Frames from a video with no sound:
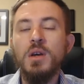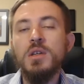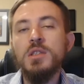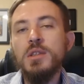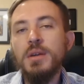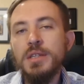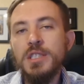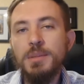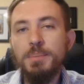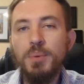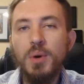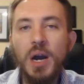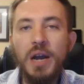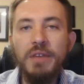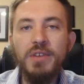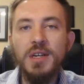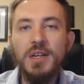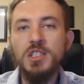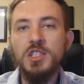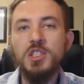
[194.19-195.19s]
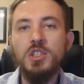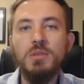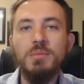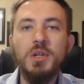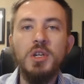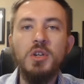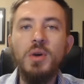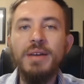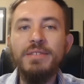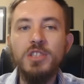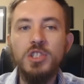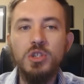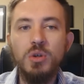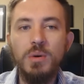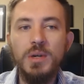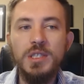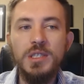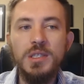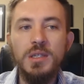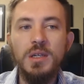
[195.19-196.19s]
So as a private consumer, you have a
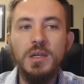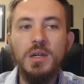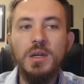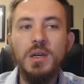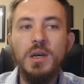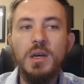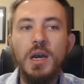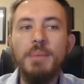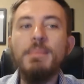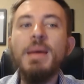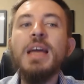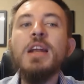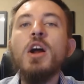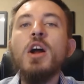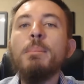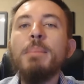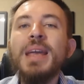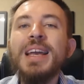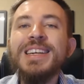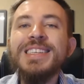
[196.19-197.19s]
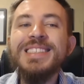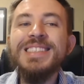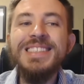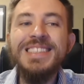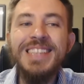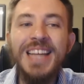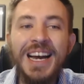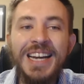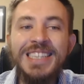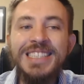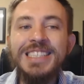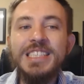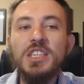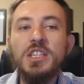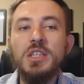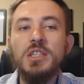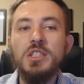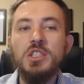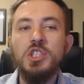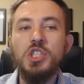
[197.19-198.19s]
choice. It may not be nice
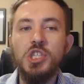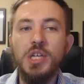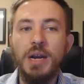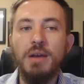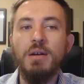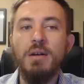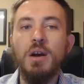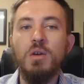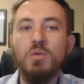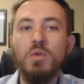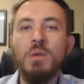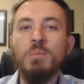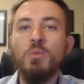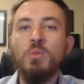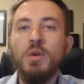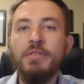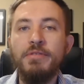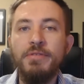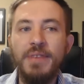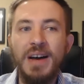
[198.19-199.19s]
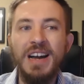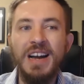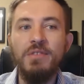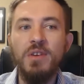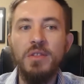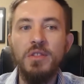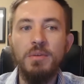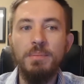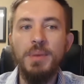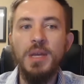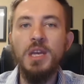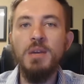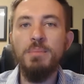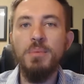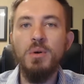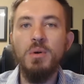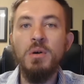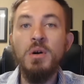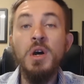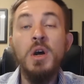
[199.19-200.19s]
sharing a room with 5 other
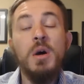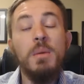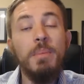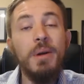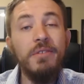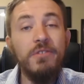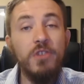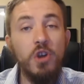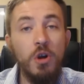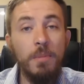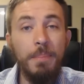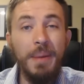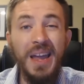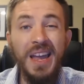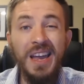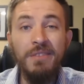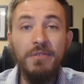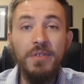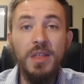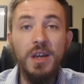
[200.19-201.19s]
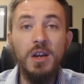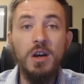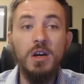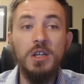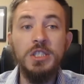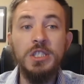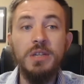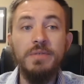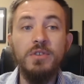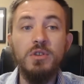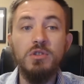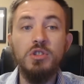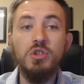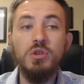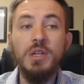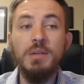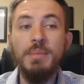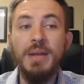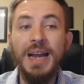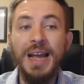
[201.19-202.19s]
people, but if you're paying for the cost of your
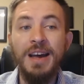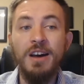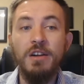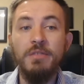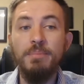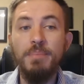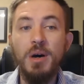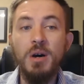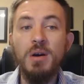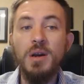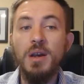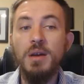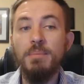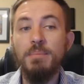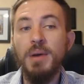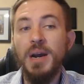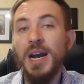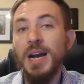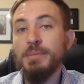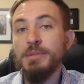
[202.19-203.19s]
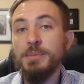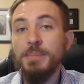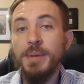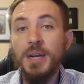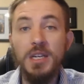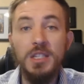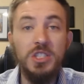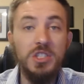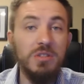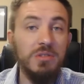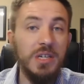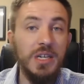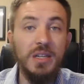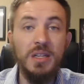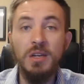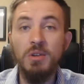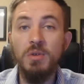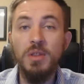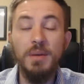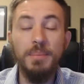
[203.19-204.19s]
treatment out of pocket, perhaps because you're
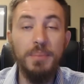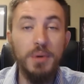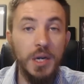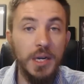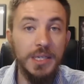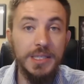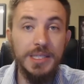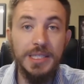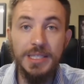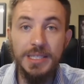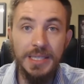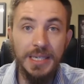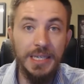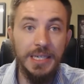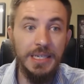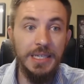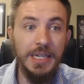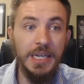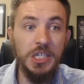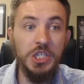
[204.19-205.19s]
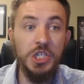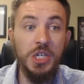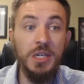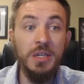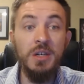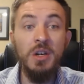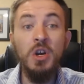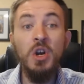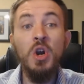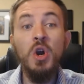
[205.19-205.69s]
dealing with a pre-existing condition,